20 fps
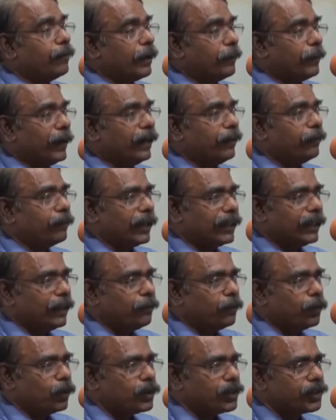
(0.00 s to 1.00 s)
people in
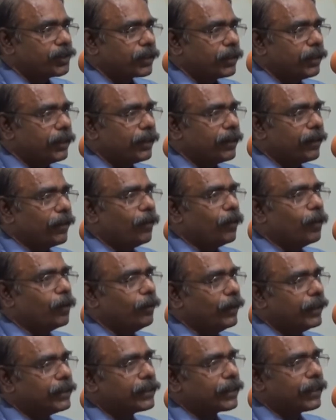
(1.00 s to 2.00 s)
Madan Puraskar
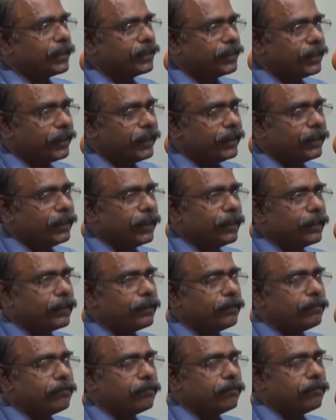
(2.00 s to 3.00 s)
always consider that
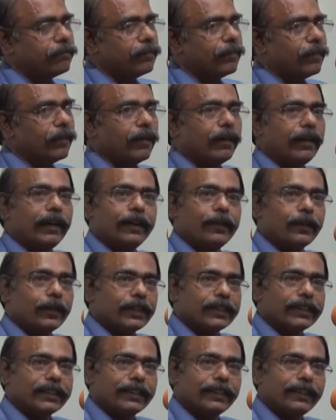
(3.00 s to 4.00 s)
it
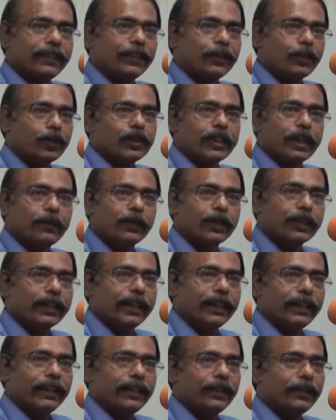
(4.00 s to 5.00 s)
was Roja
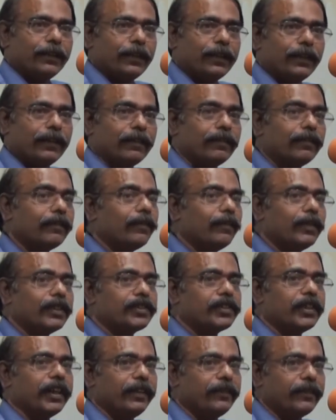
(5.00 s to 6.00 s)
Muthiah uh,
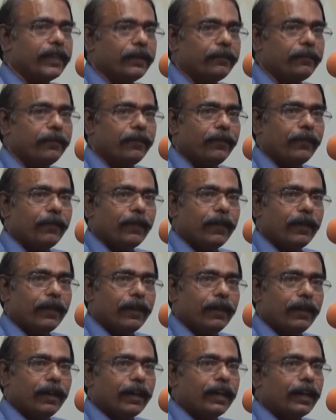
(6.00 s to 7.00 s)
which gave them
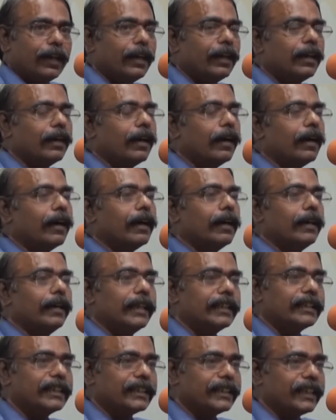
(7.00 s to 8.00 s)

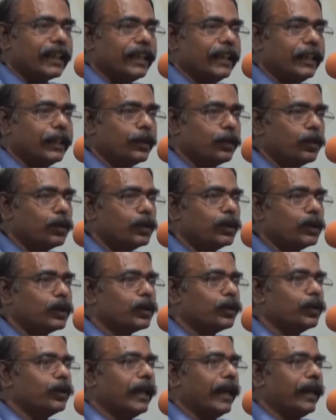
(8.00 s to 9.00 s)
necessary tools
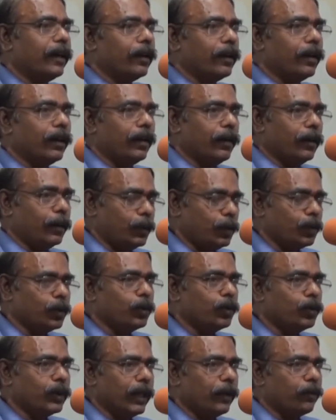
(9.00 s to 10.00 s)
to their uh, to
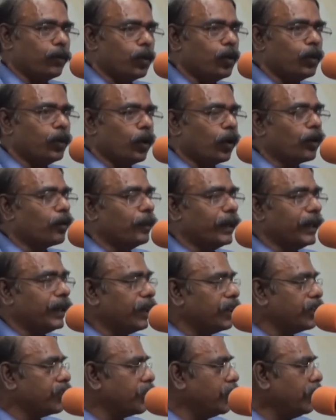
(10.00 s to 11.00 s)
do their own
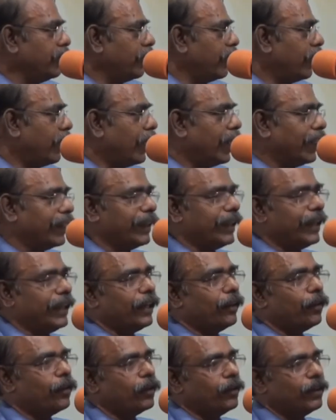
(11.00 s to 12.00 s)
documentation, and
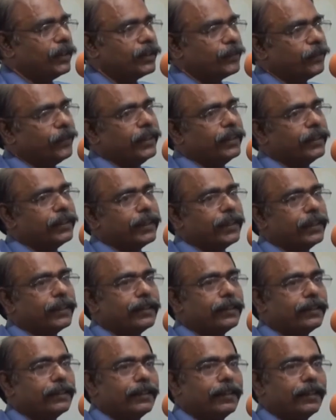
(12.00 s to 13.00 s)
they always feel
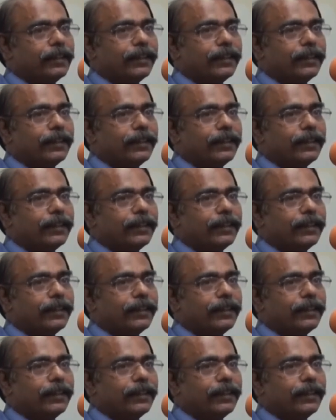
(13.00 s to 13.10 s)
that